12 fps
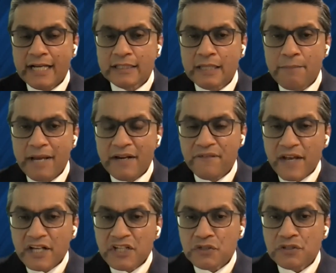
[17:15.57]
The
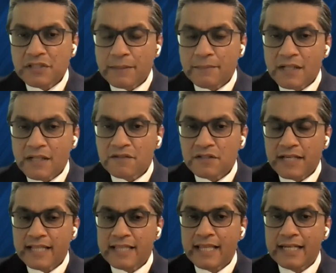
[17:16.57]
manufacturers themselves
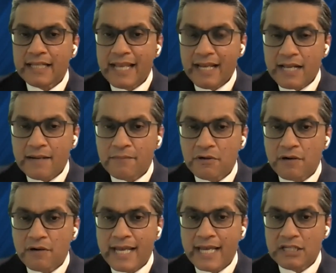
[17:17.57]
say that get an
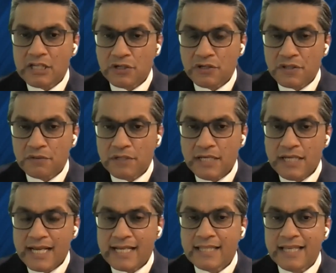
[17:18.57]
MRI at year
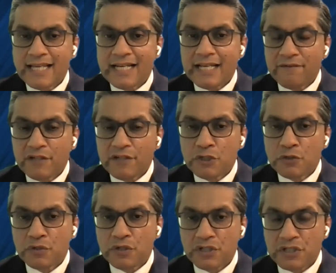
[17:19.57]
3, and then every
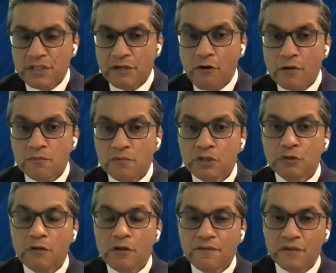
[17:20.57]
2 years they're onward
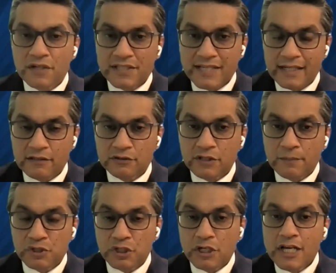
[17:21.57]
to look for a silent
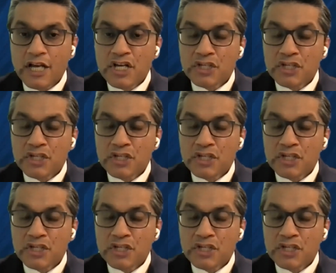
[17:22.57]
rupture.